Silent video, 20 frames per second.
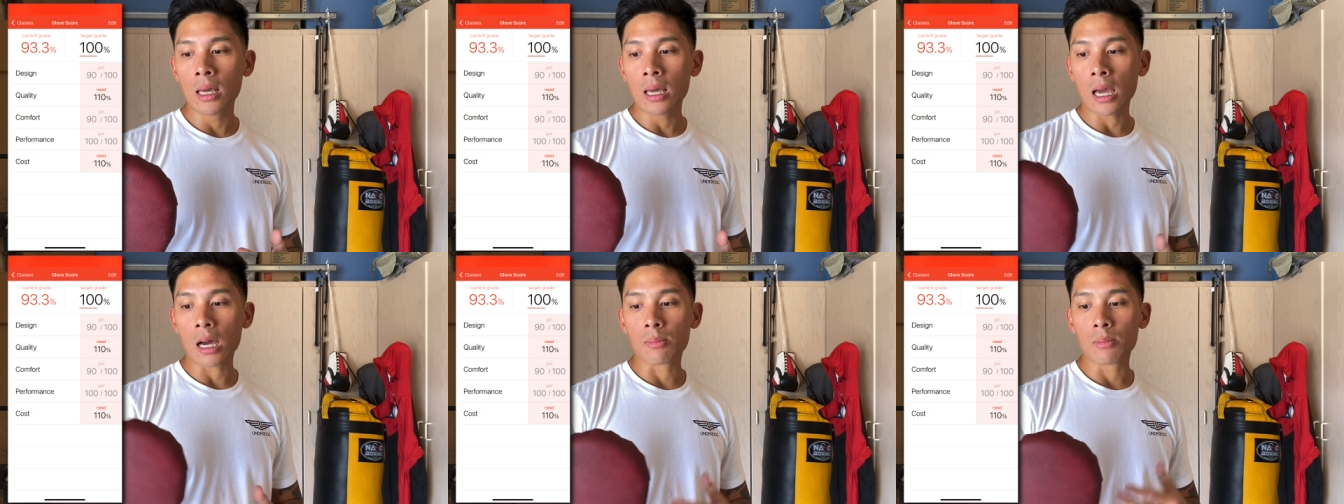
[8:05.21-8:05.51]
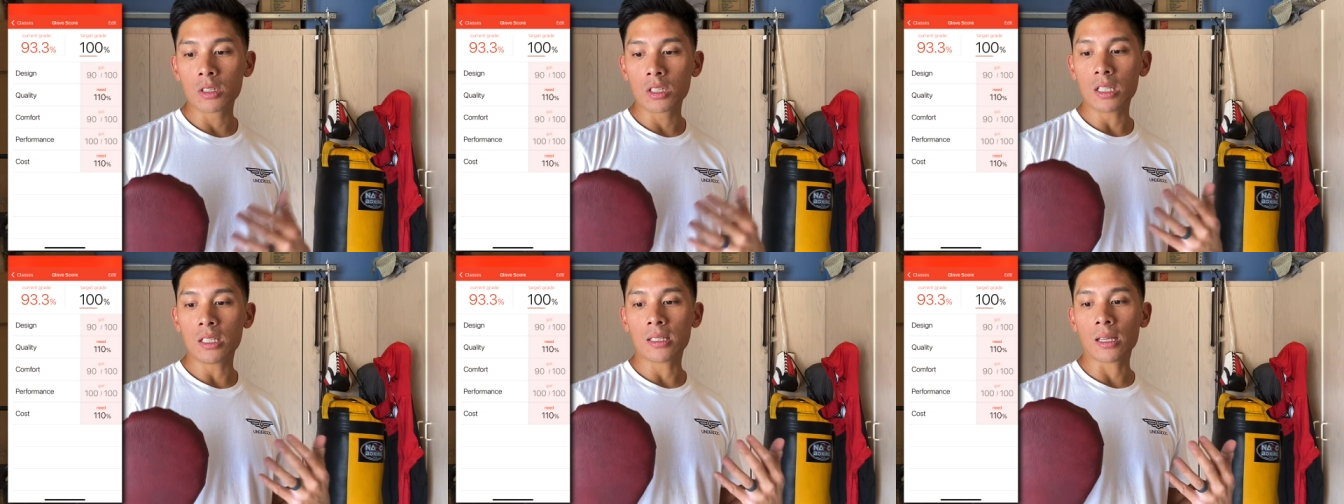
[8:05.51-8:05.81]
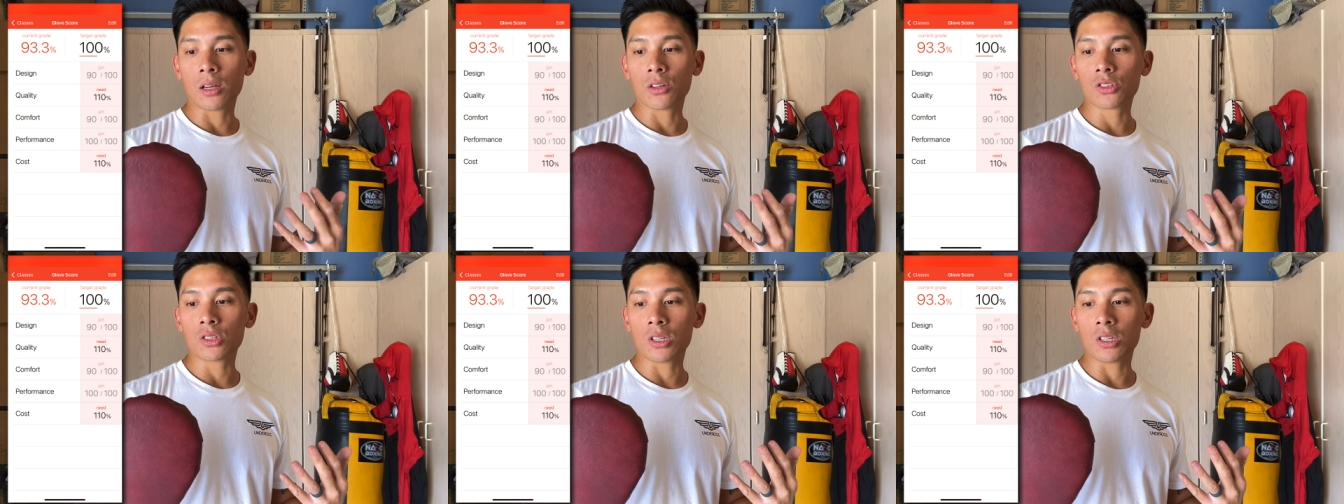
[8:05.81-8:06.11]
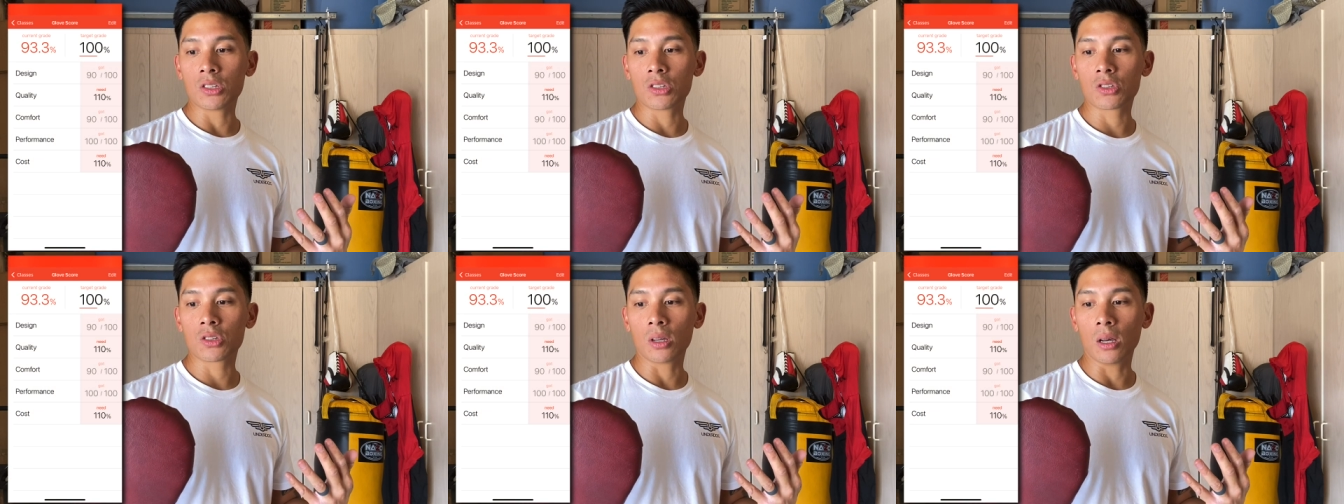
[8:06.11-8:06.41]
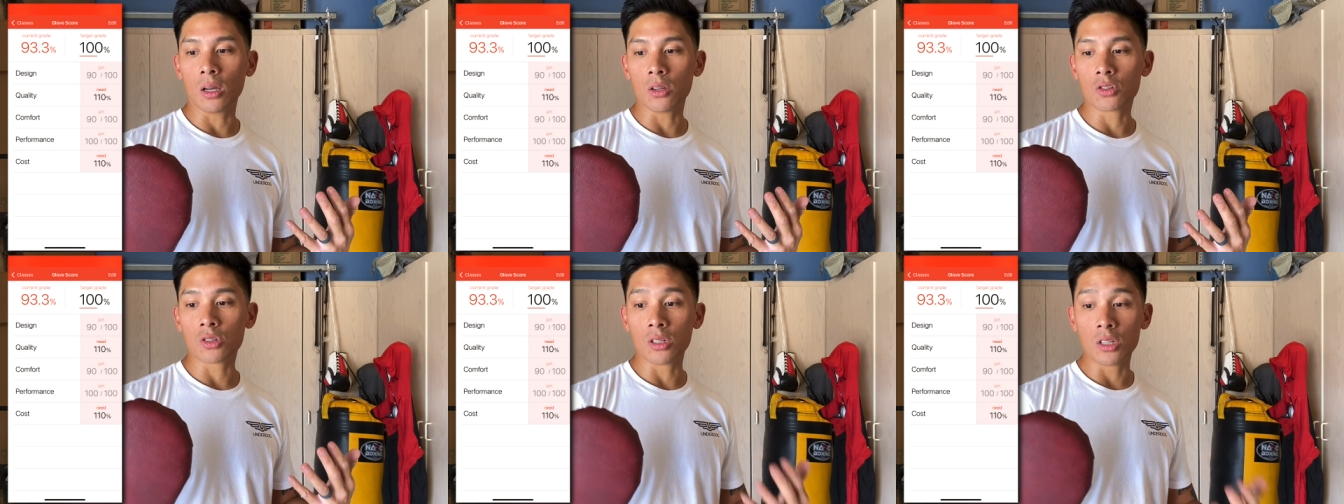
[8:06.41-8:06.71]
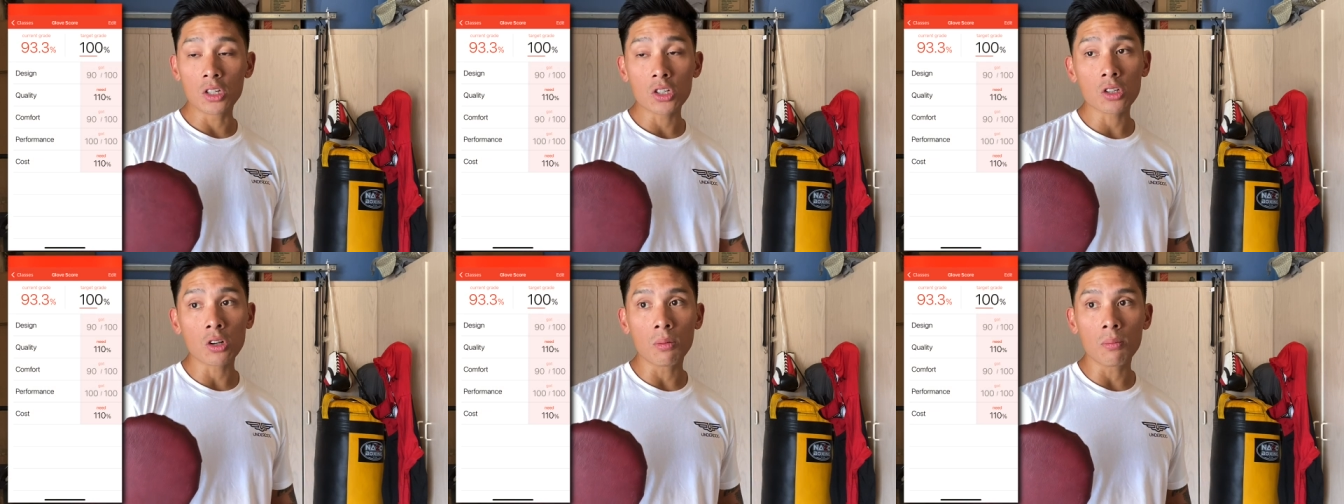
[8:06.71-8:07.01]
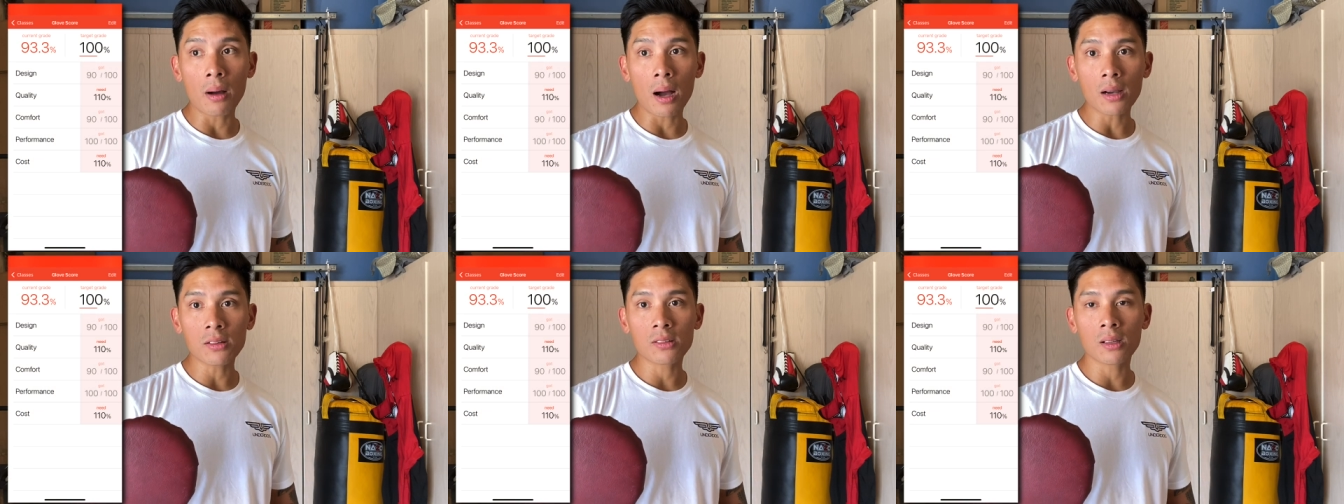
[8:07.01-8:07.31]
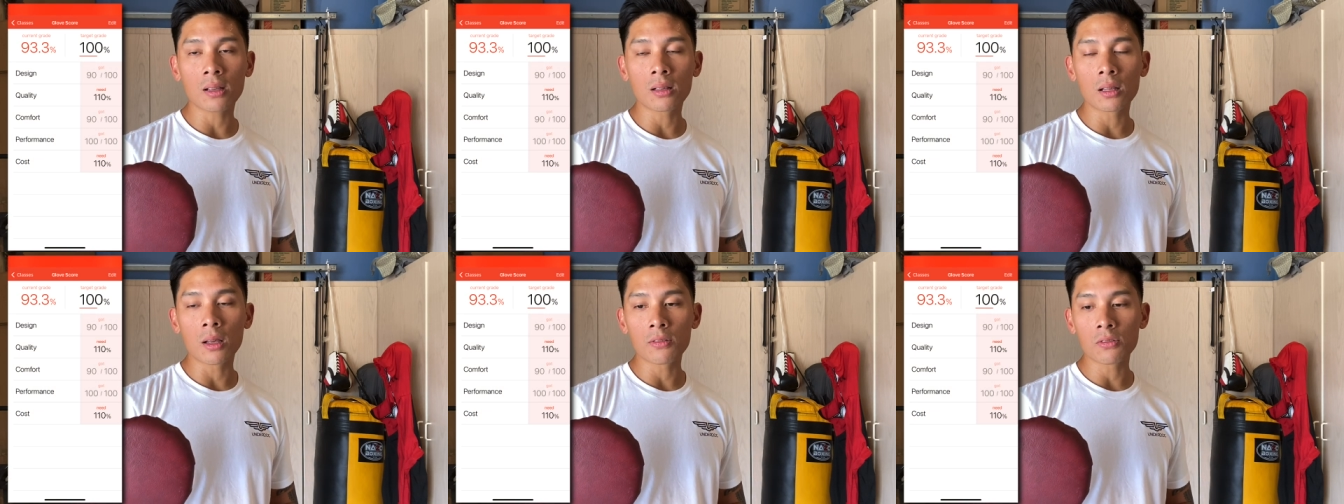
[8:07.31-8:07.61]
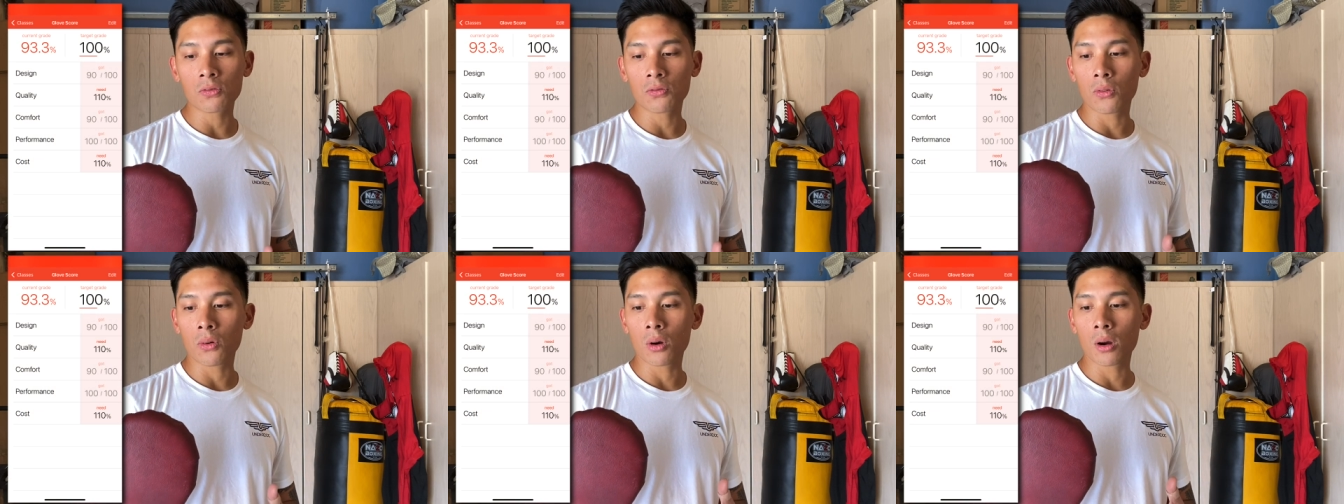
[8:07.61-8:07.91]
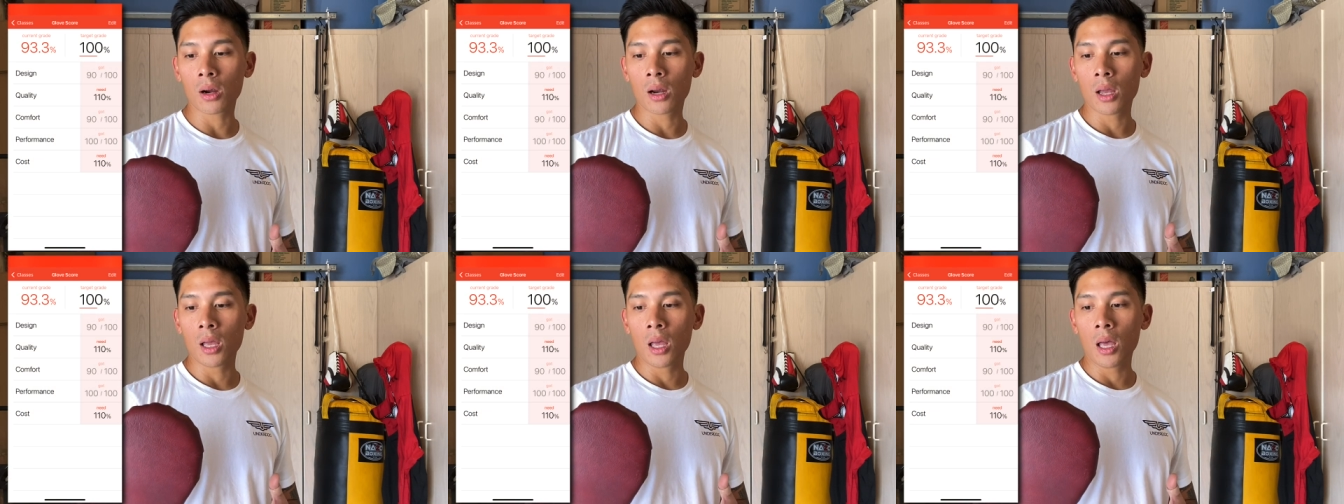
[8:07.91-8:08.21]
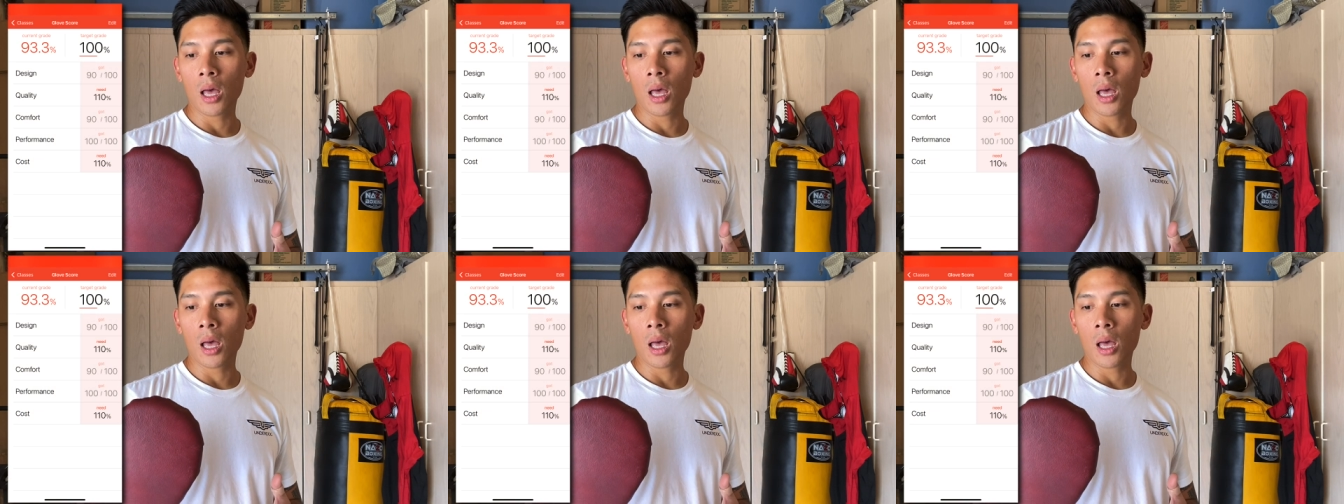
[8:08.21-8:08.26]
how much he sells his traditional boxing gloves for.